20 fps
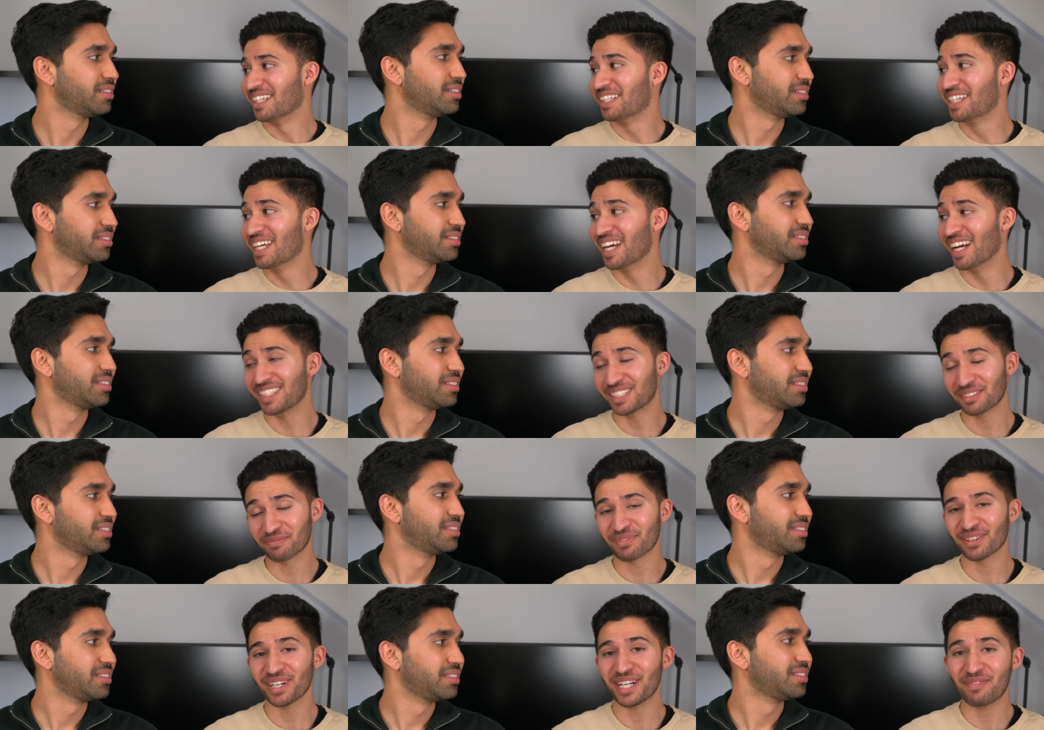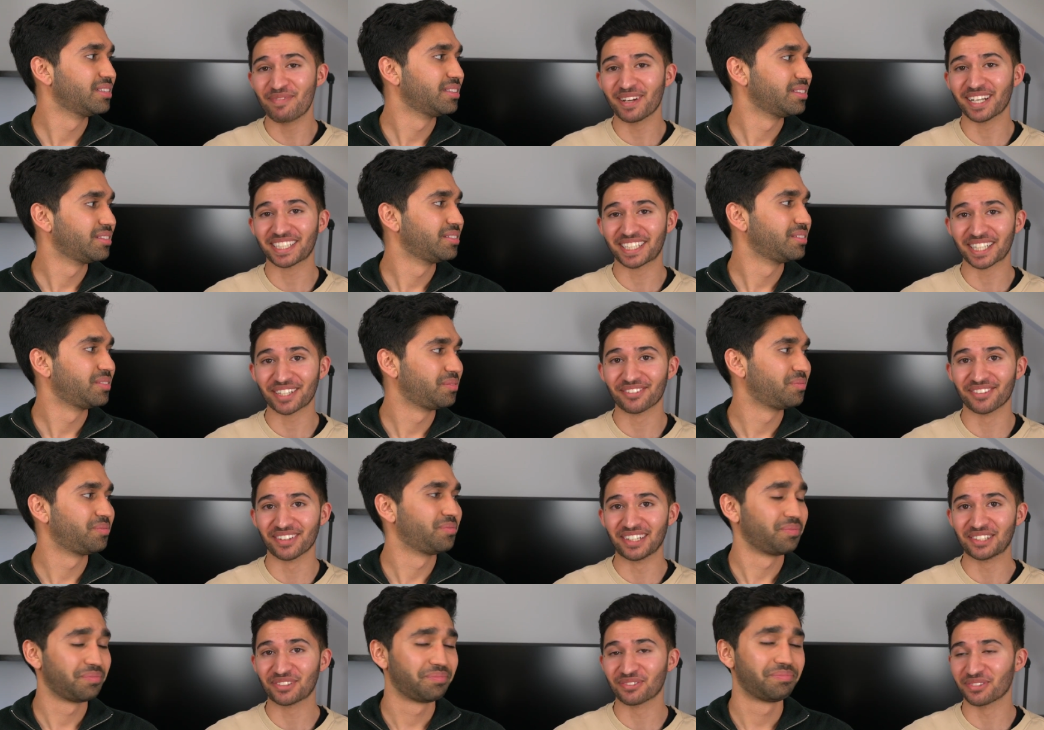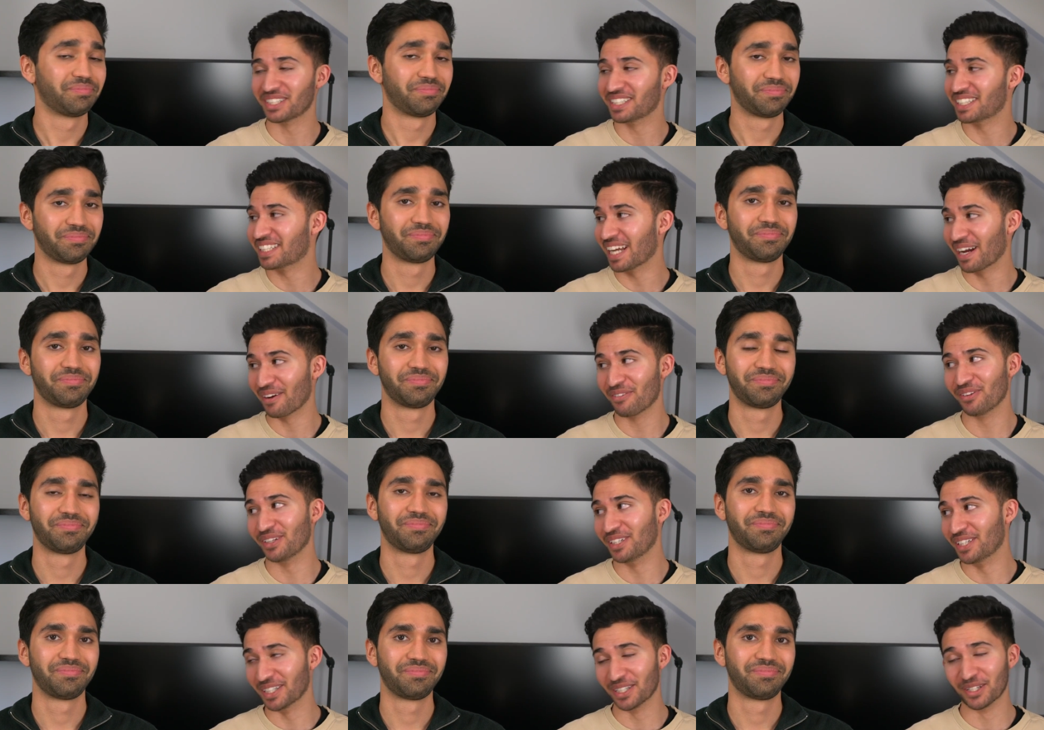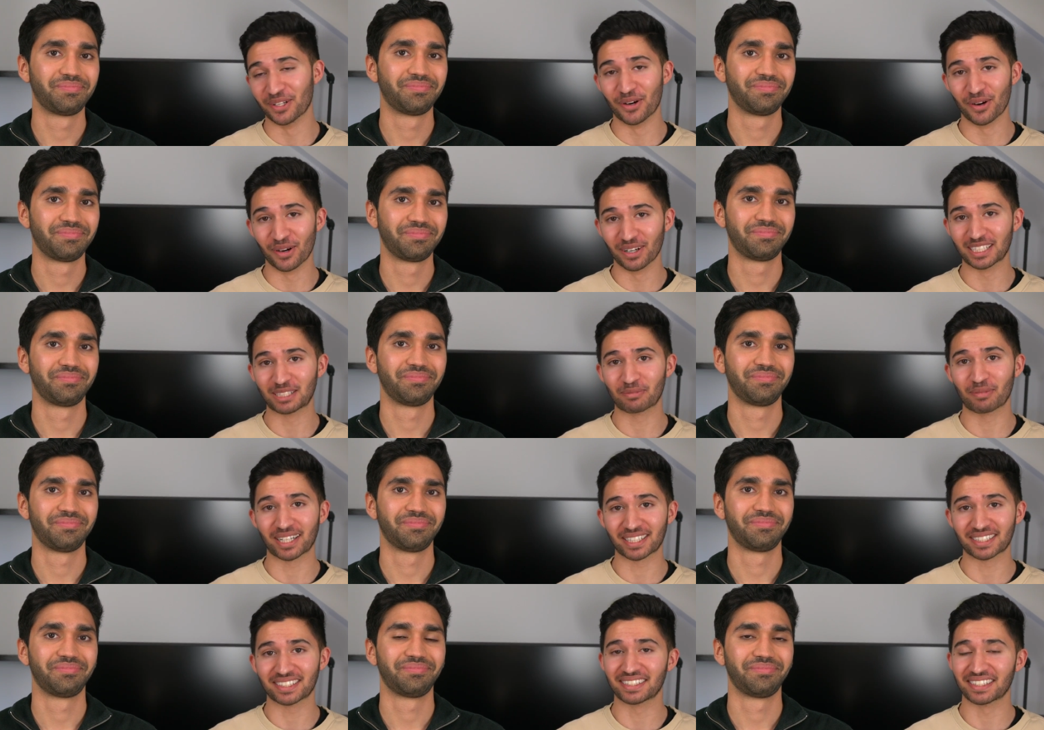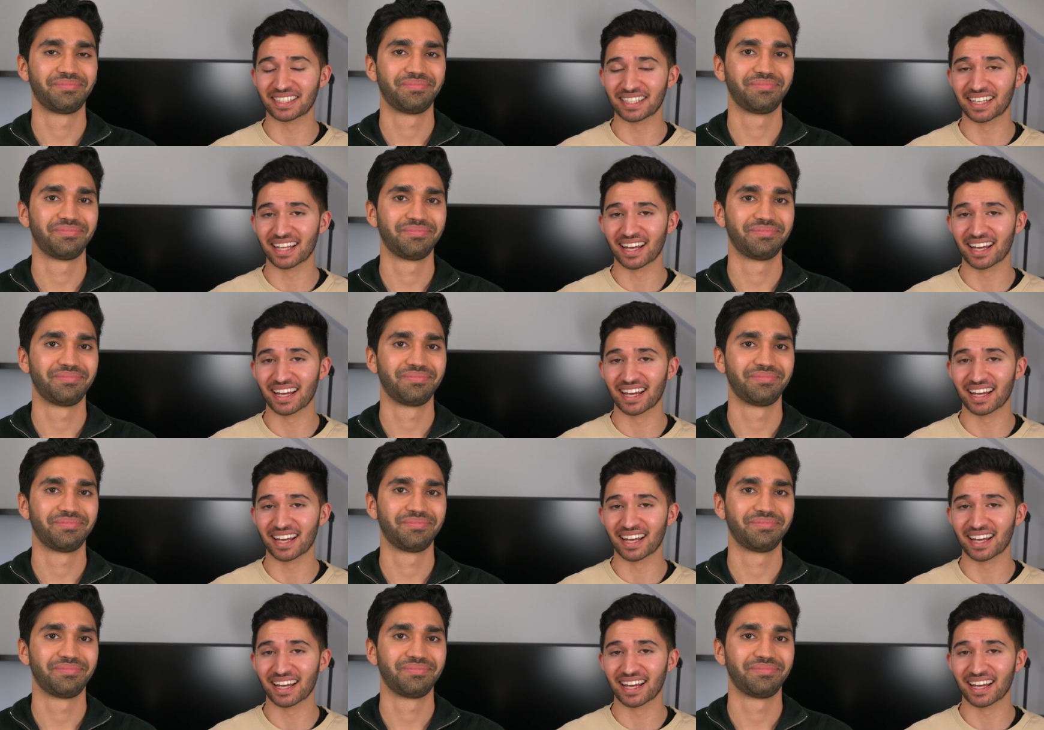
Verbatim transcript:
Speaker 1: it's a pretty big difference. We definitely did not expect to see